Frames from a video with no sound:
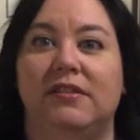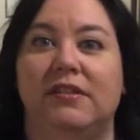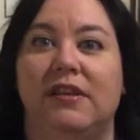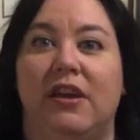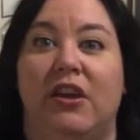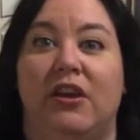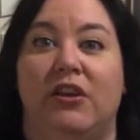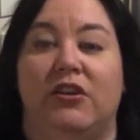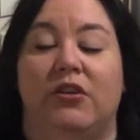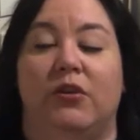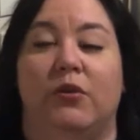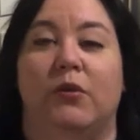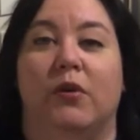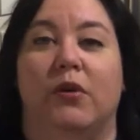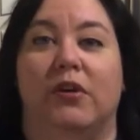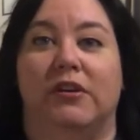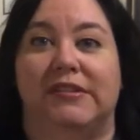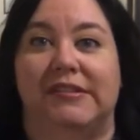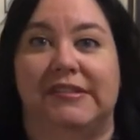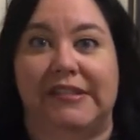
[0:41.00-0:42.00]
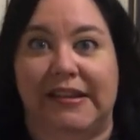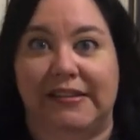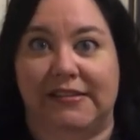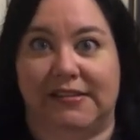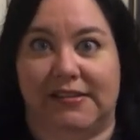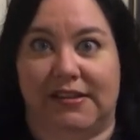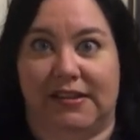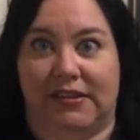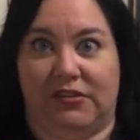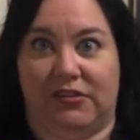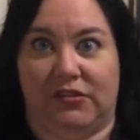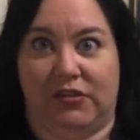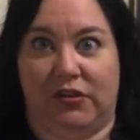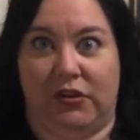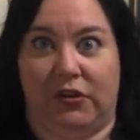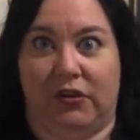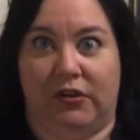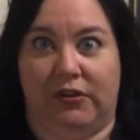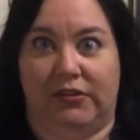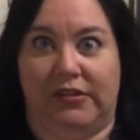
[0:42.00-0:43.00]
your sense
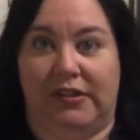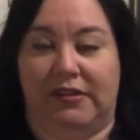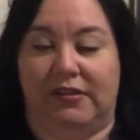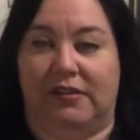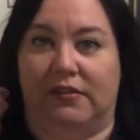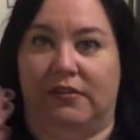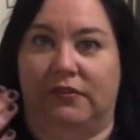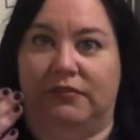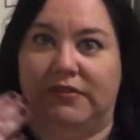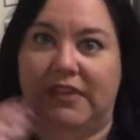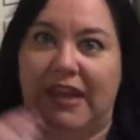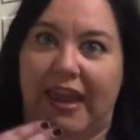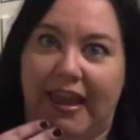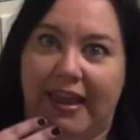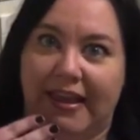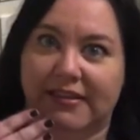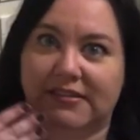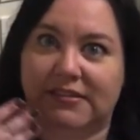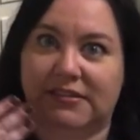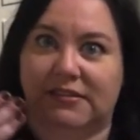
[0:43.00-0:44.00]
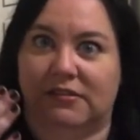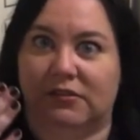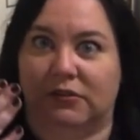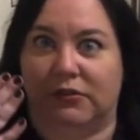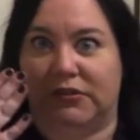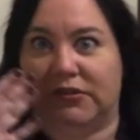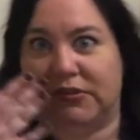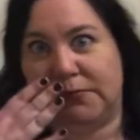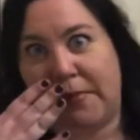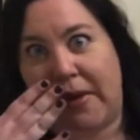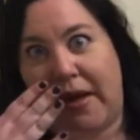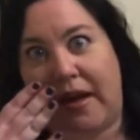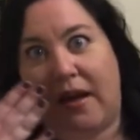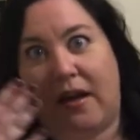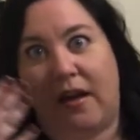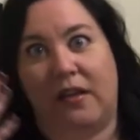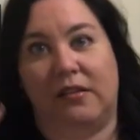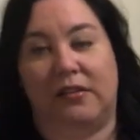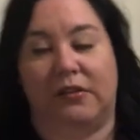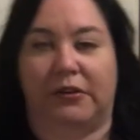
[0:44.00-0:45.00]
of taste or smell
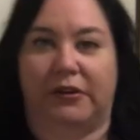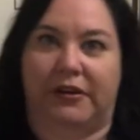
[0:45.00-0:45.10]
or